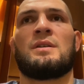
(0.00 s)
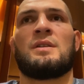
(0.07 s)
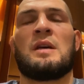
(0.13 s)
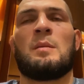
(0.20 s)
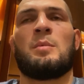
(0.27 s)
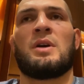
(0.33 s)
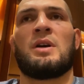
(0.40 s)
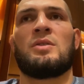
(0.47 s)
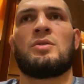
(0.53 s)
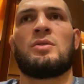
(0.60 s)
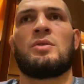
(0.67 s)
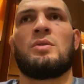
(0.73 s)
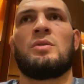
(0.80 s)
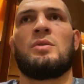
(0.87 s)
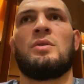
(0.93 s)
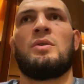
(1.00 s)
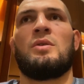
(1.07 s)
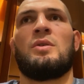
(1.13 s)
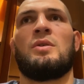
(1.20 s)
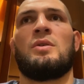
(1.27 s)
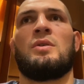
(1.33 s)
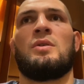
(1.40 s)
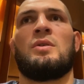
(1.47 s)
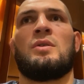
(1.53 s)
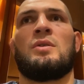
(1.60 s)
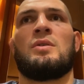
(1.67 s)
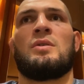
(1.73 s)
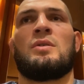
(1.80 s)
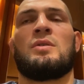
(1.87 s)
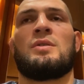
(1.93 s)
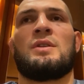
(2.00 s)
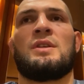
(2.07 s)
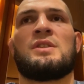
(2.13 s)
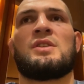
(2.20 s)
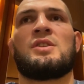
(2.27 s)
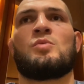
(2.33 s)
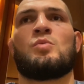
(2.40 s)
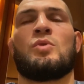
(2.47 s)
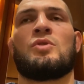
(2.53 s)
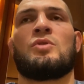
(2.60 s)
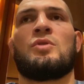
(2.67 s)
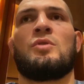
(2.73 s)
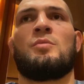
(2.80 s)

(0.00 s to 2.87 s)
top control, this is what